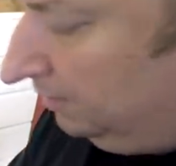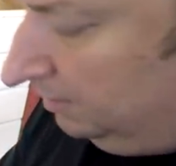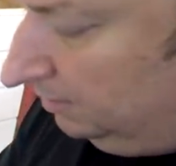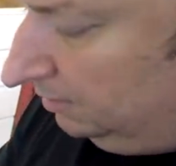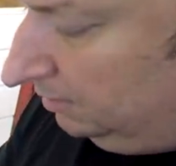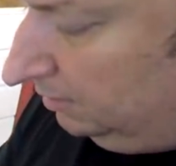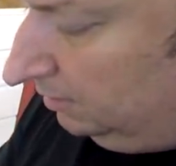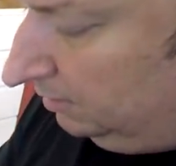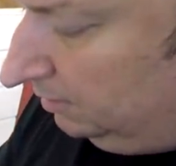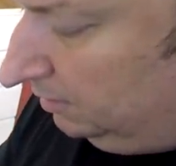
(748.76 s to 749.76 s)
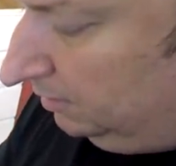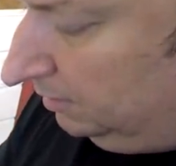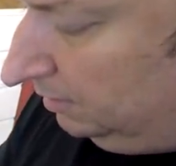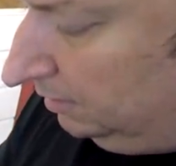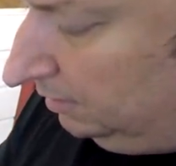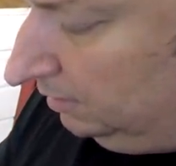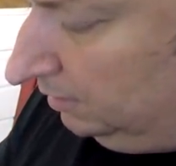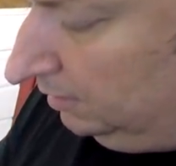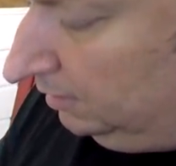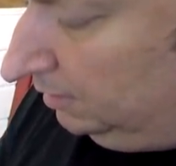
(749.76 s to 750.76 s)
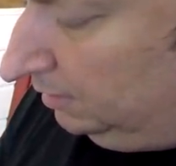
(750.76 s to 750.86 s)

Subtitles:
[no speech]